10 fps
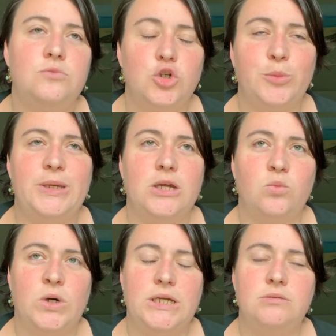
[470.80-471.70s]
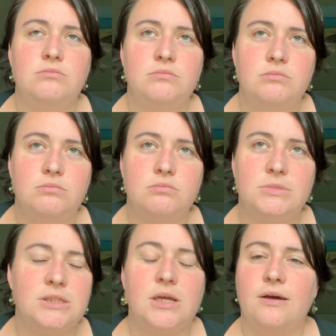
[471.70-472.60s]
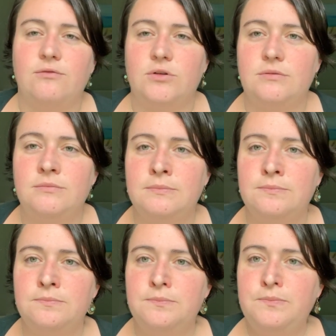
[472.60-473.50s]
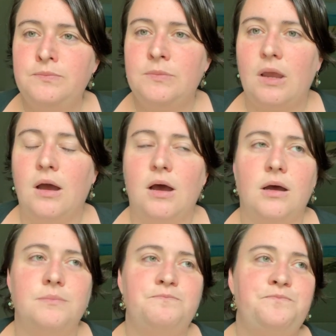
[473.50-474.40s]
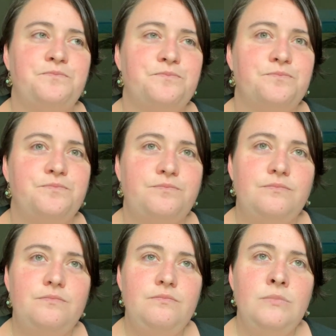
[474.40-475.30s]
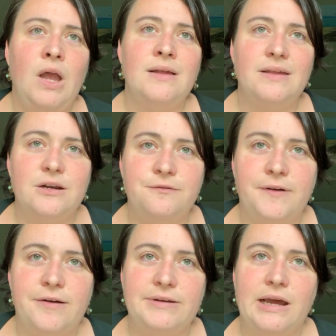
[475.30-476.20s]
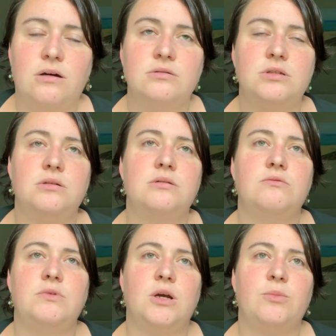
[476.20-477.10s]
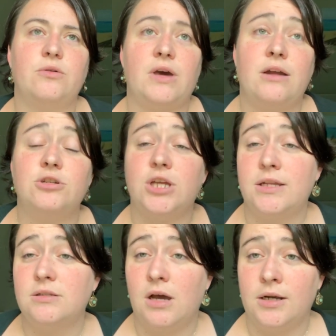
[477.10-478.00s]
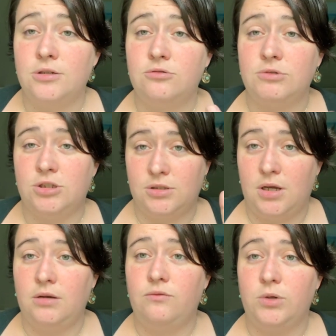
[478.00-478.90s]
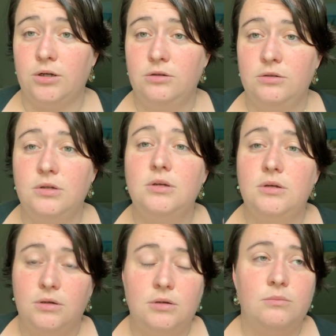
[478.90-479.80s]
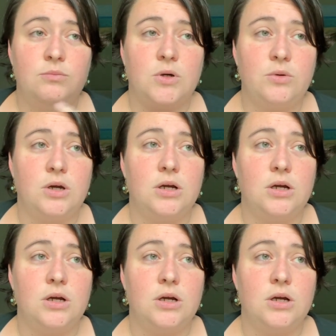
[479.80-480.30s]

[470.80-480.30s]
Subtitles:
European white. It's not helpful. I later found out we are both Irish and Scottish, which is kind of weird, but we